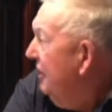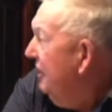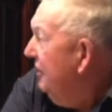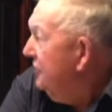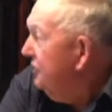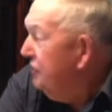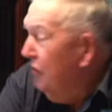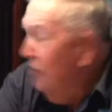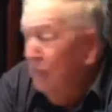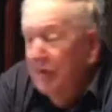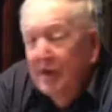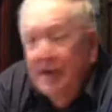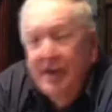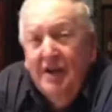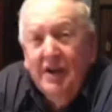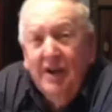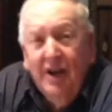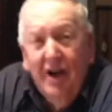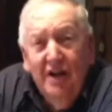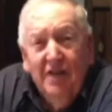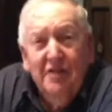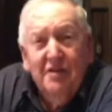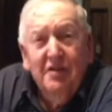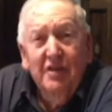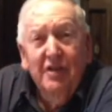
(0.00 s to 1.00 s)
So when he
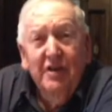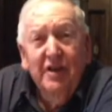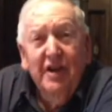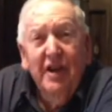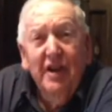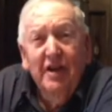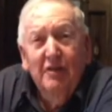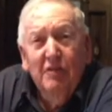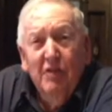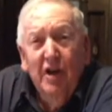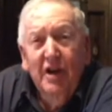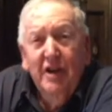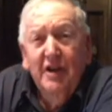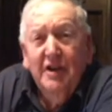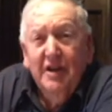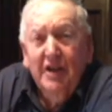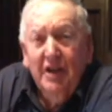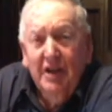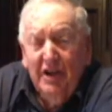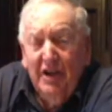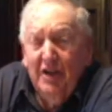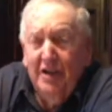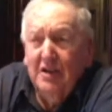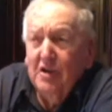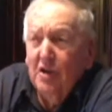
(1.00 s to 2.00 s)
got to the end, well, he
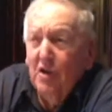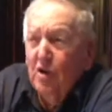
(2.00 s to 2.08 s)
could get the